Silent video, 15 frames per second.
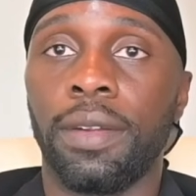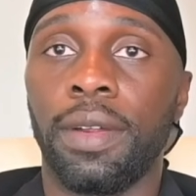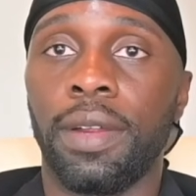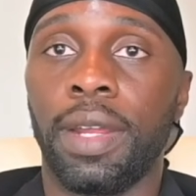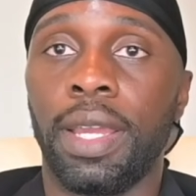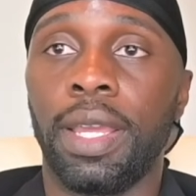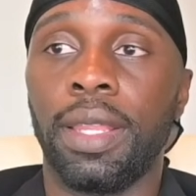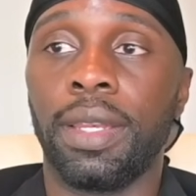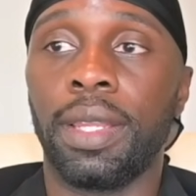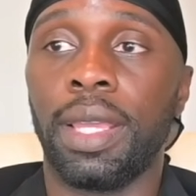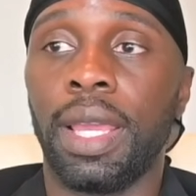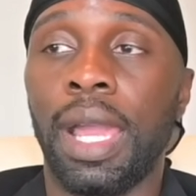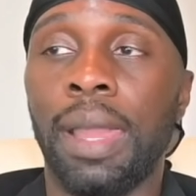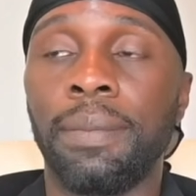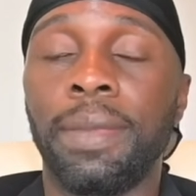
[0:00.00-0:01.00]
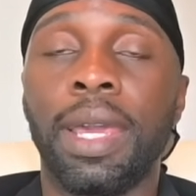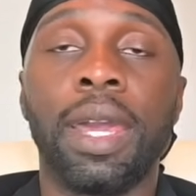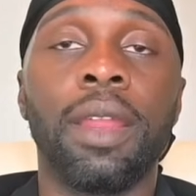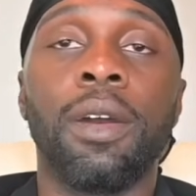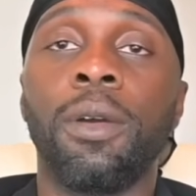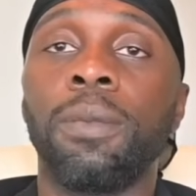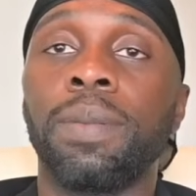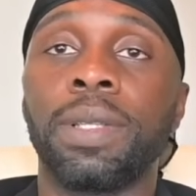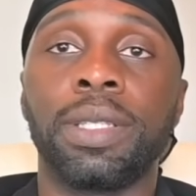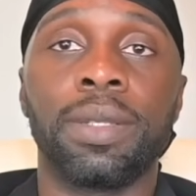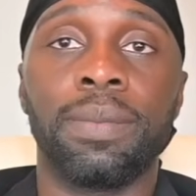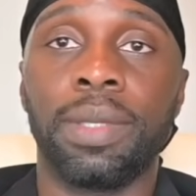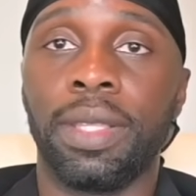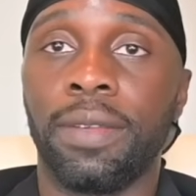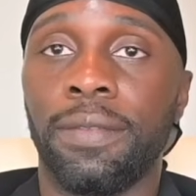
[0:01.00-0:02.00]
all right? I'm not open to
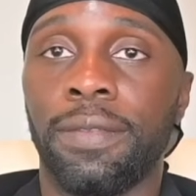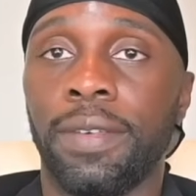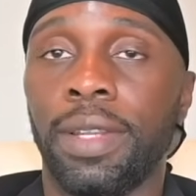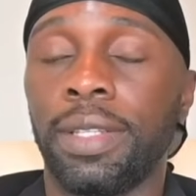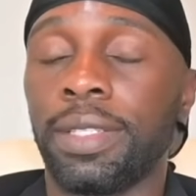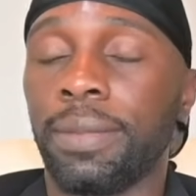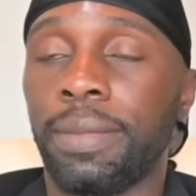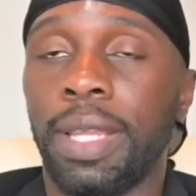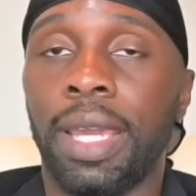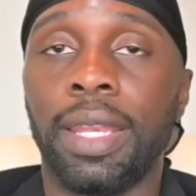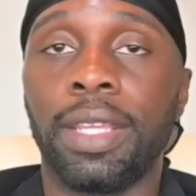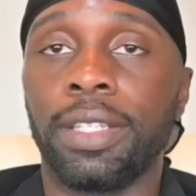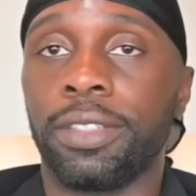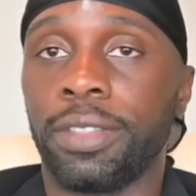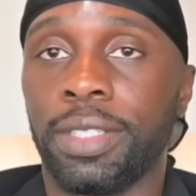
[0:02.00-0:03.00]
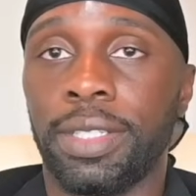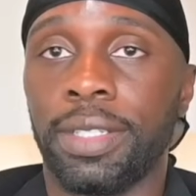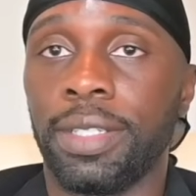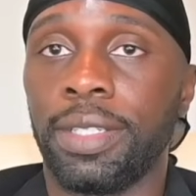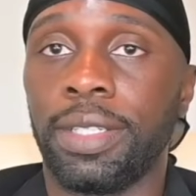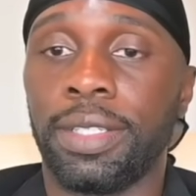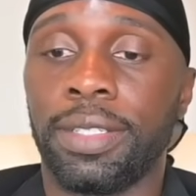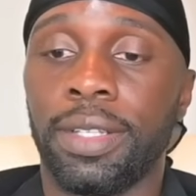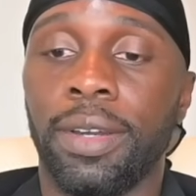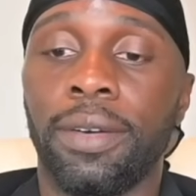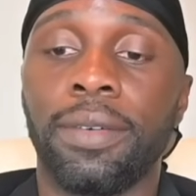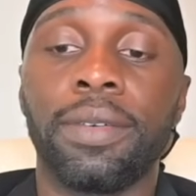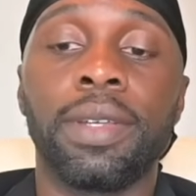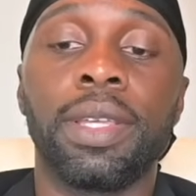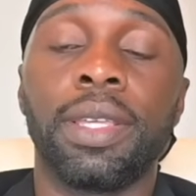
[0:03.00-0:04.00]
being friends. I'm not interested in this.
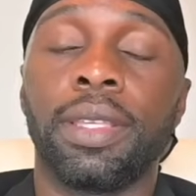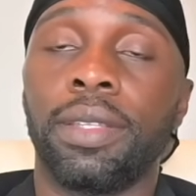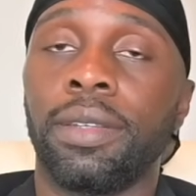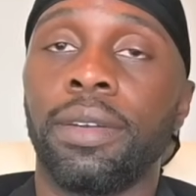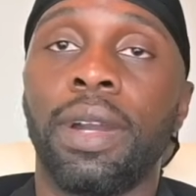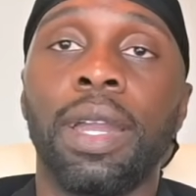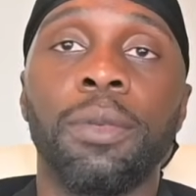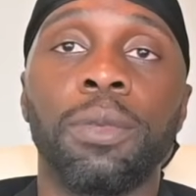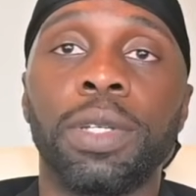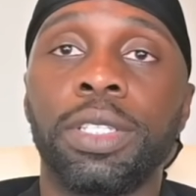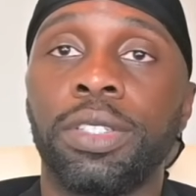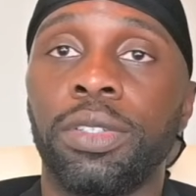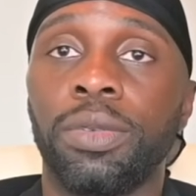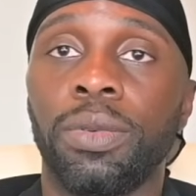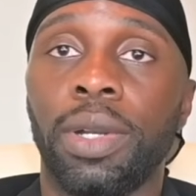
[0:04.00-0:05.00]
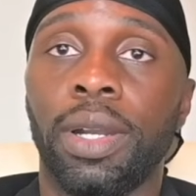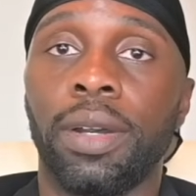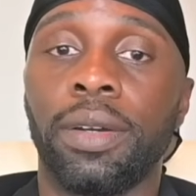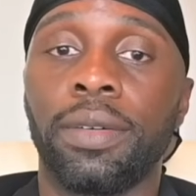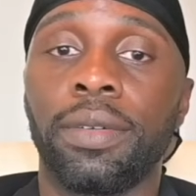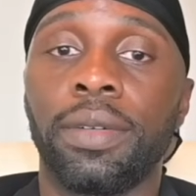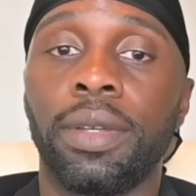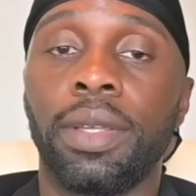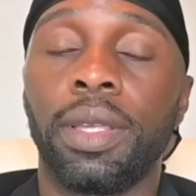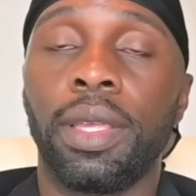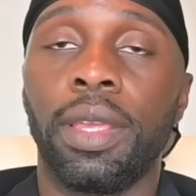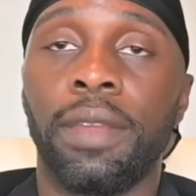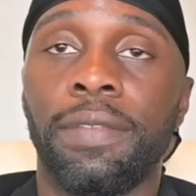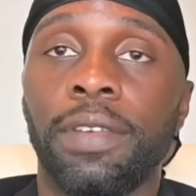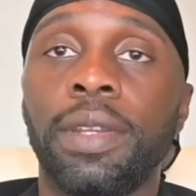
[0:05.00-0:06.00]
So, I wish you well.
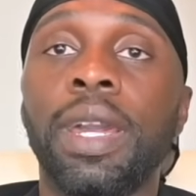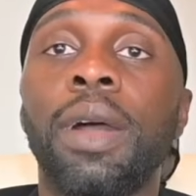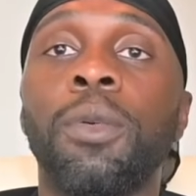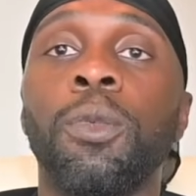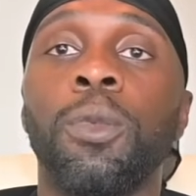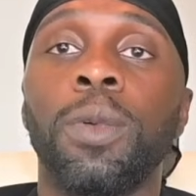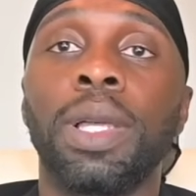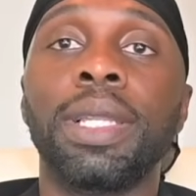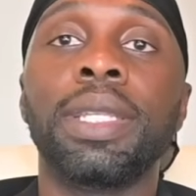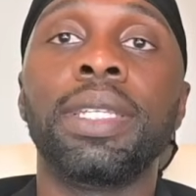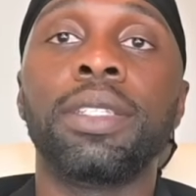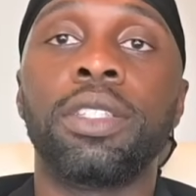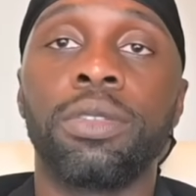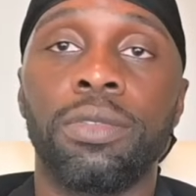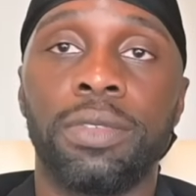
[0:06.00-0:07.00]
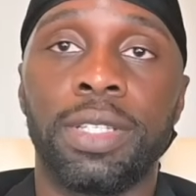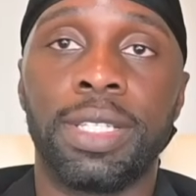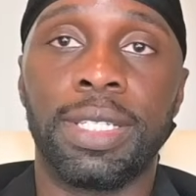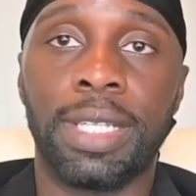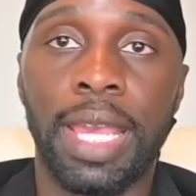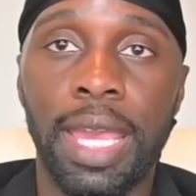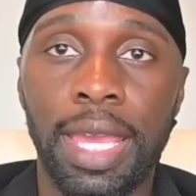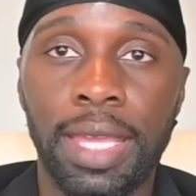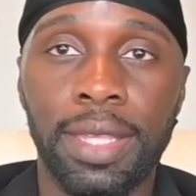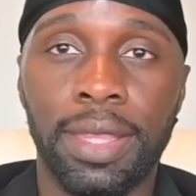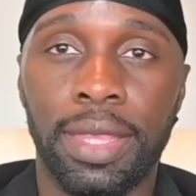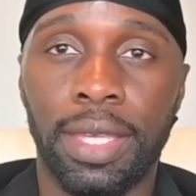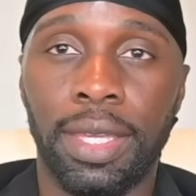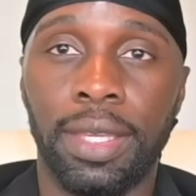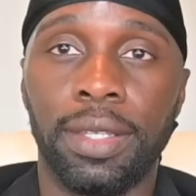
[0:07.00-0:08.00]
If you're not willing to say
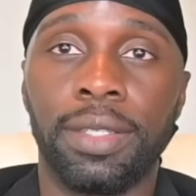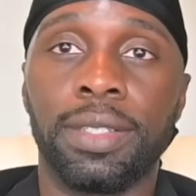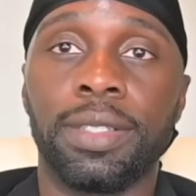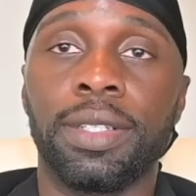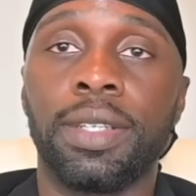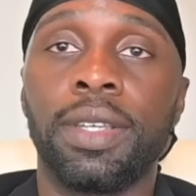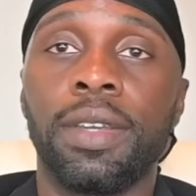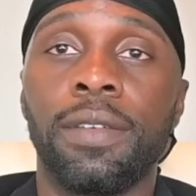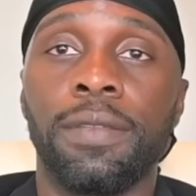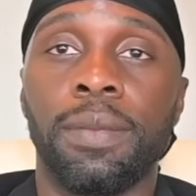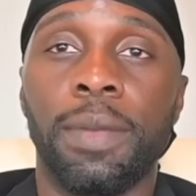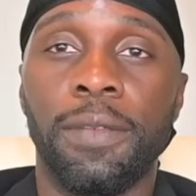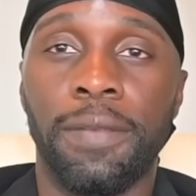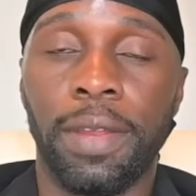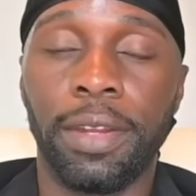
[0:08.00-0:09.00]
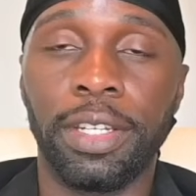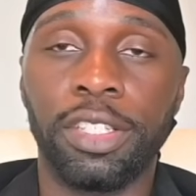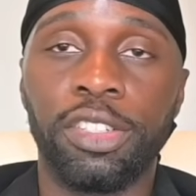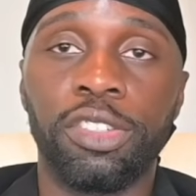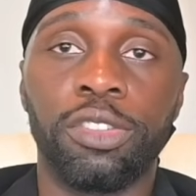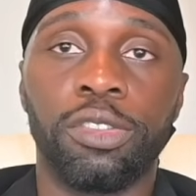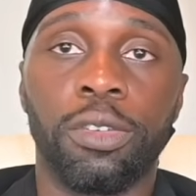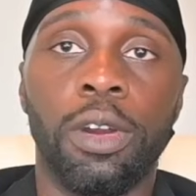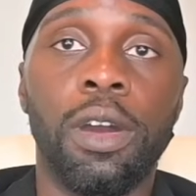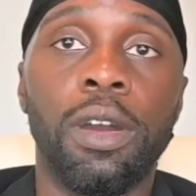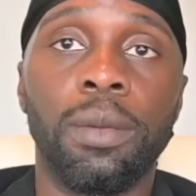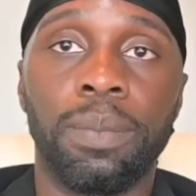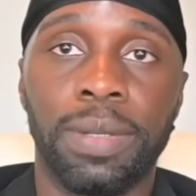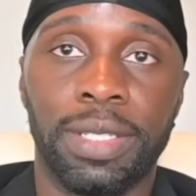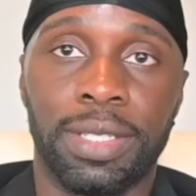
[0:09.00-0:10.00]
things from a very
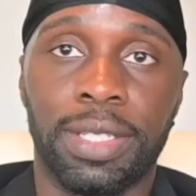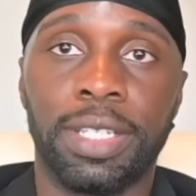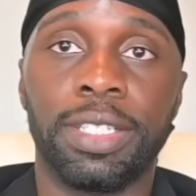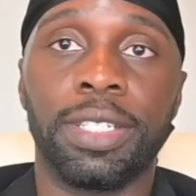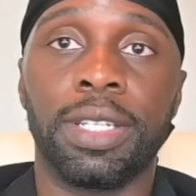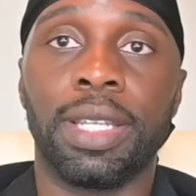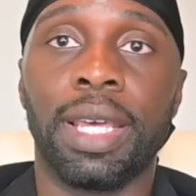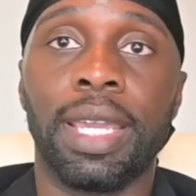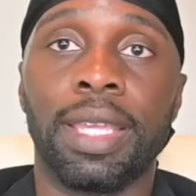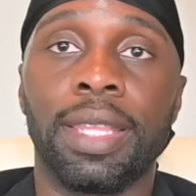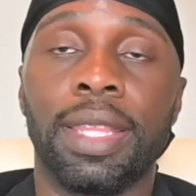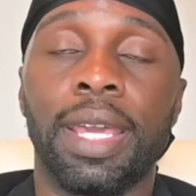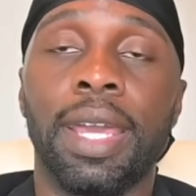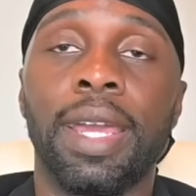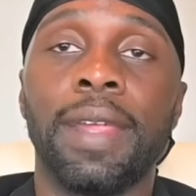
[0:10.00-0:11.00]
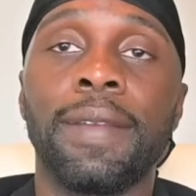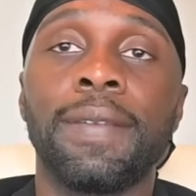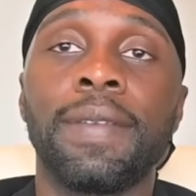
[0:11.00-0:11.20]
strong position like that,